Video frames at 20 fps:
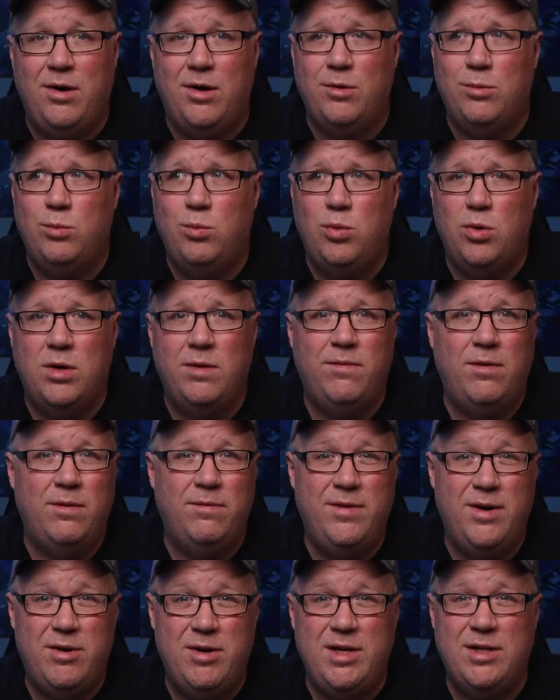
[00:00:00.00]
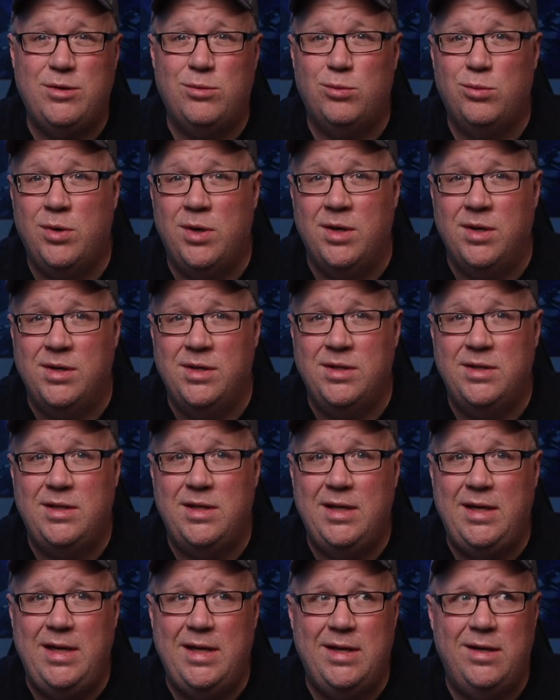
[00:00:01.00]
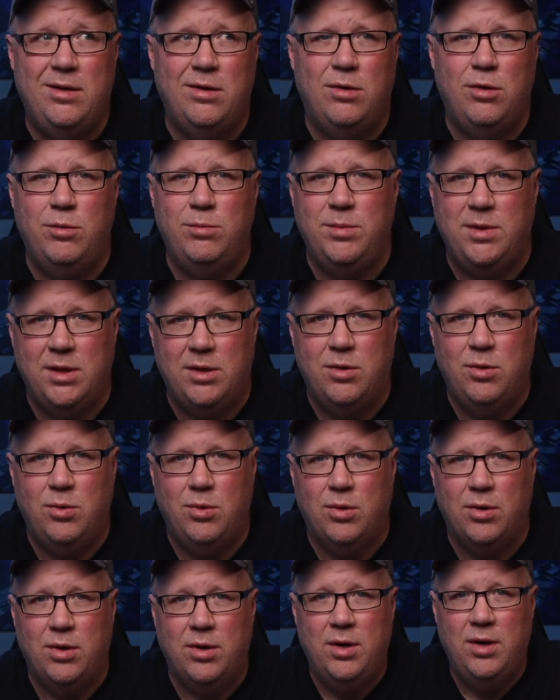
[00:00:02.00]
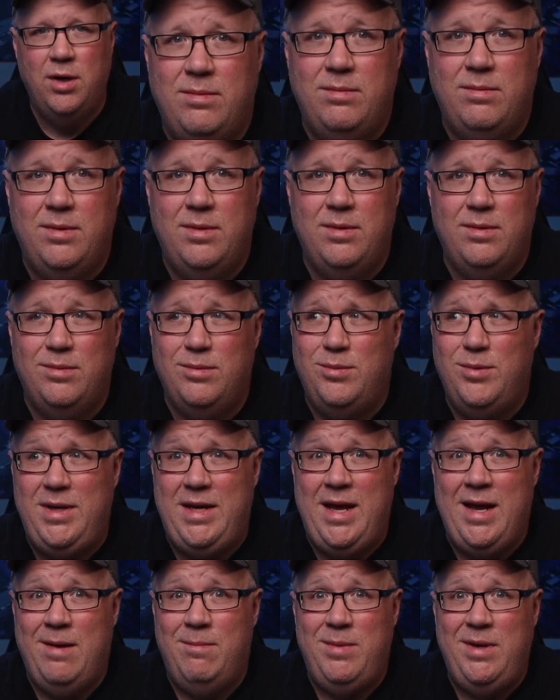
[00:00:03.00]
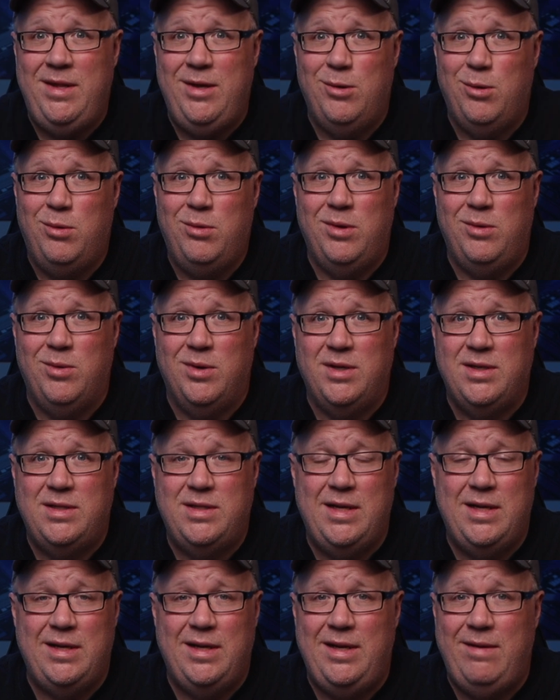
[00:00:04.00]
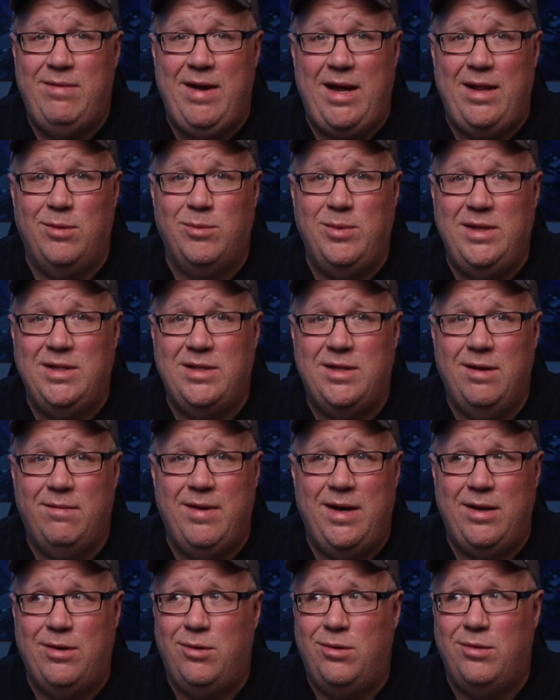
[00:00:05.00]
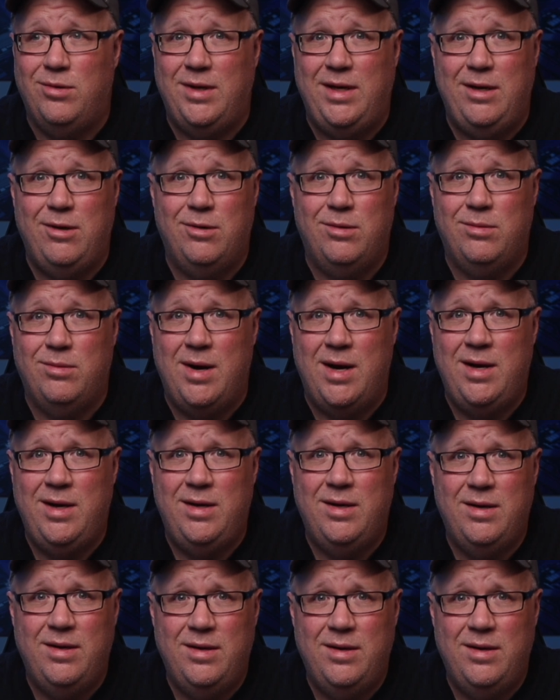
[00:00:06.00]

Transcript: on one of our various runs to get home decor. We can't be the only ones that leave Halloween stuff out all year, right?